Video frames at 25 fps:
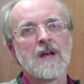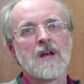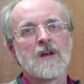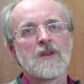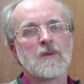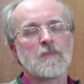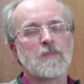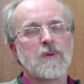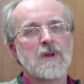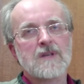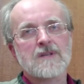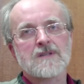The
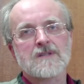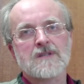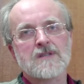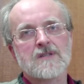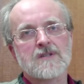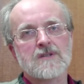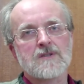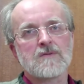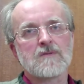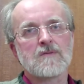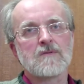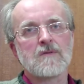police are
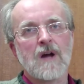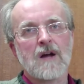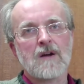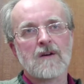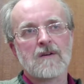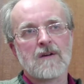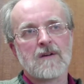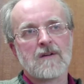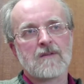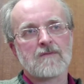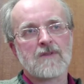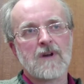still
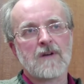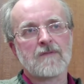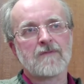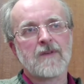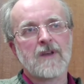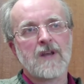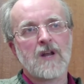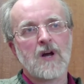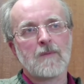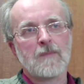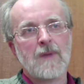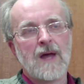
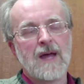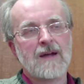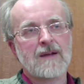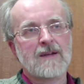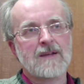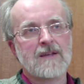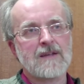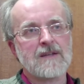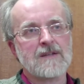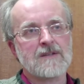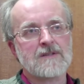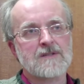roughing up our
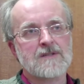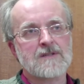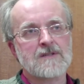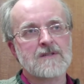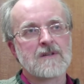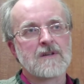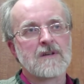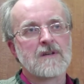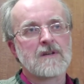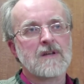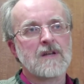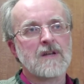kids,
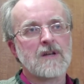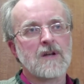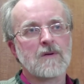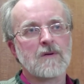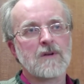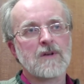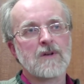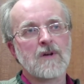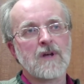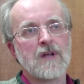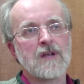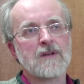you know,
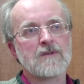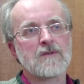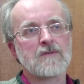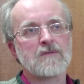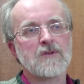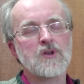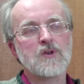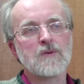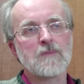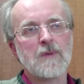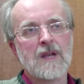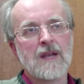in a
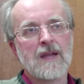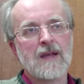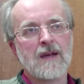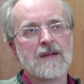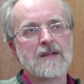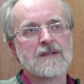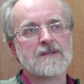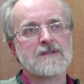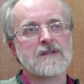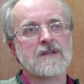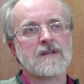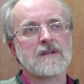
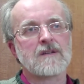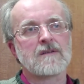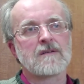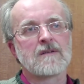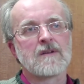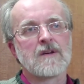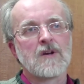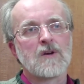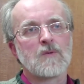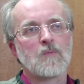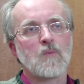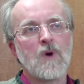humiliating
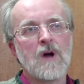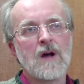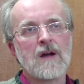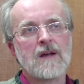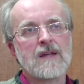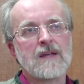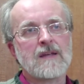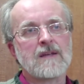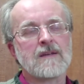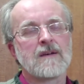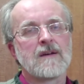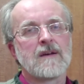
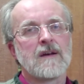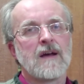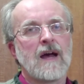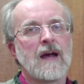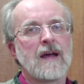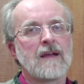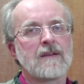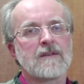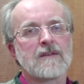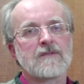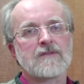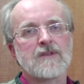way,
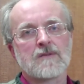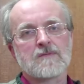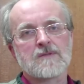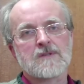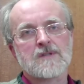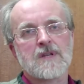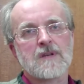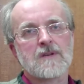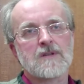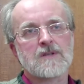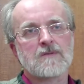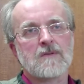and don't
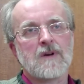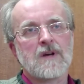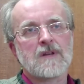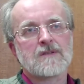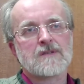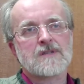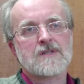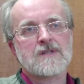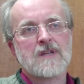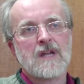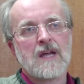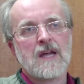seem to
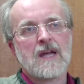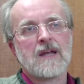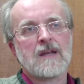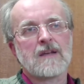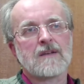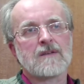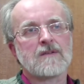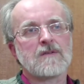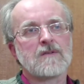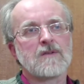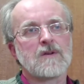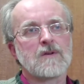
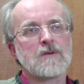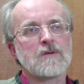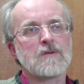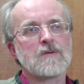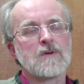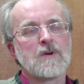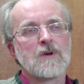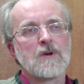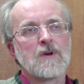understand, you know,